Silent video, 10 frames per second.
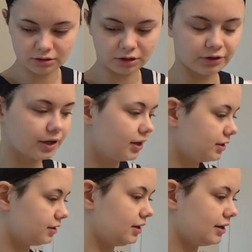Okay,
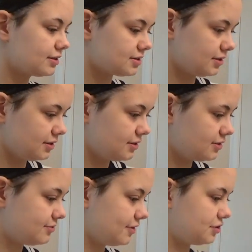next
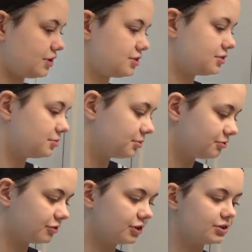is foundation, but
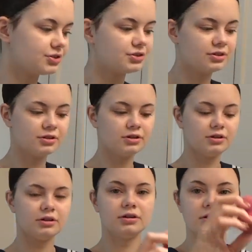first,
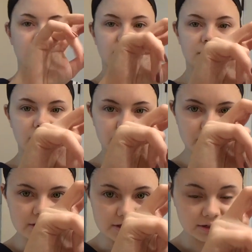
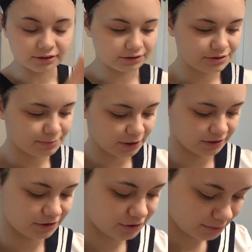invest in a little
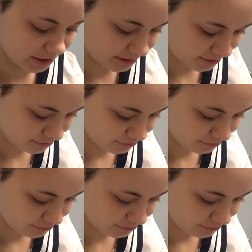sponge. Mine's